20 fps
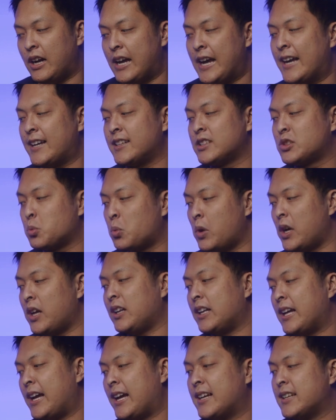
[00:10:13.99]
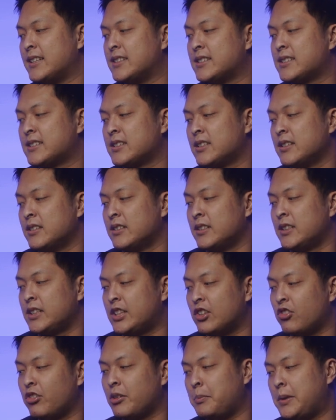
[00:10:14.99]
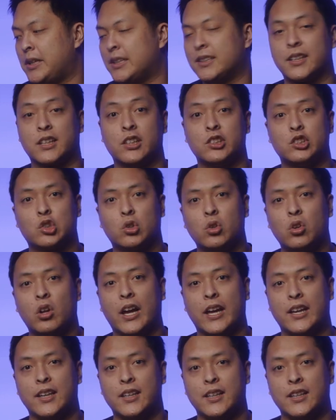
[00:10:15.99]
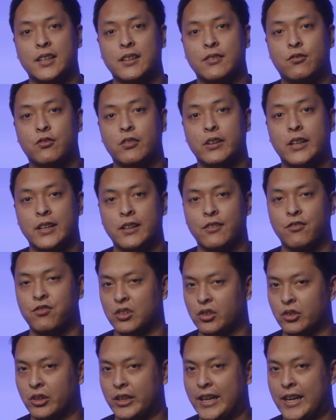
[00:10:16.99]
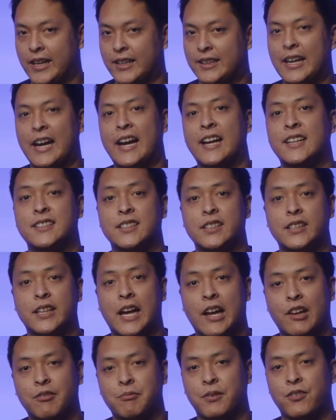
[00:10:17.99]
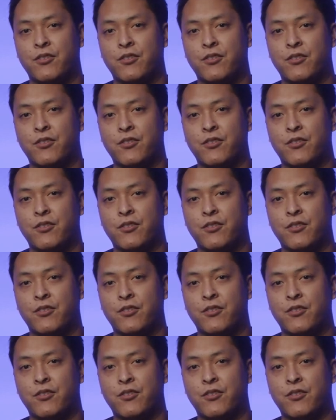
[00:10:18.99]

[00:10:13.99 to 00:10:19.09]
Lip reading: as well as giving me the control I need in a fluid head that I didn't have